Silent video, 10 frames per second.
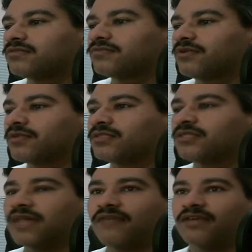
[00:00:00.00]
is pretty much
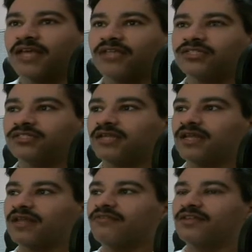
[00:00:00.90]
the navigation
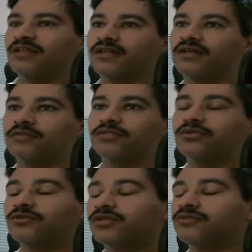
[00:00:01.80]
and everything that I'm
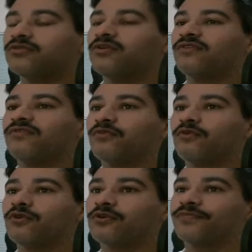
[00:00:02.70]
showing you
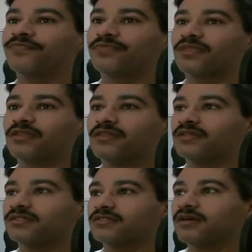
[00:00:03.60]
for
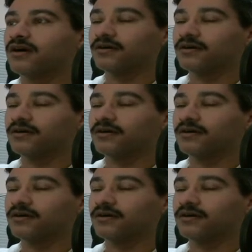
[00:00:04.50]
this